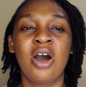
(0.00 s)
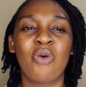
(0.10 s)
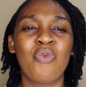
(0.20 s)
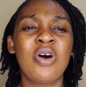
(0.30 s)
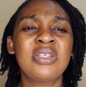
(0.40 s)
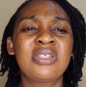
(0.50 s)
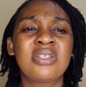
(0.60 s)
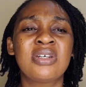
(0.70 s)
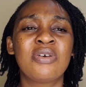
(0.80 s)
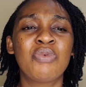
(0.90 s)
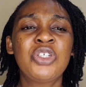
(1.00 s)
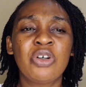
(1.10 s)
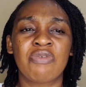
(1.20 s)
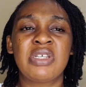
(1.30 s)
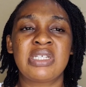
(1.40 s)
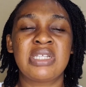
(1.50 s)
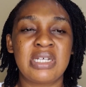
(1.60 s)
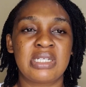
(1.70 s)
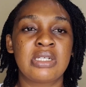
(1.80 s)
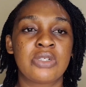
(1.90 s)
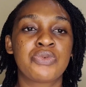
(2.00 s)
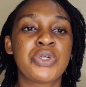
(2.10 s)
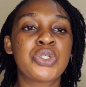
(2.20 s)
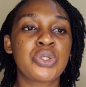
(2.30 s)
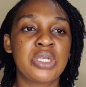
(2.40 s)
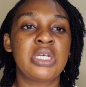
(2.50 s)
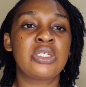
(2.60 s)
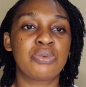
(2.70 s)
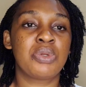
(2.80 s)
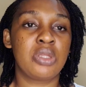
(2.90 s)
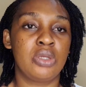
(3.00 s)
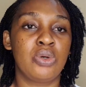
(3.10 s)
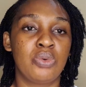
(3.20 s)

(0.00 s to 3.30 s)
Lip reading: which of these lessons resonate with you.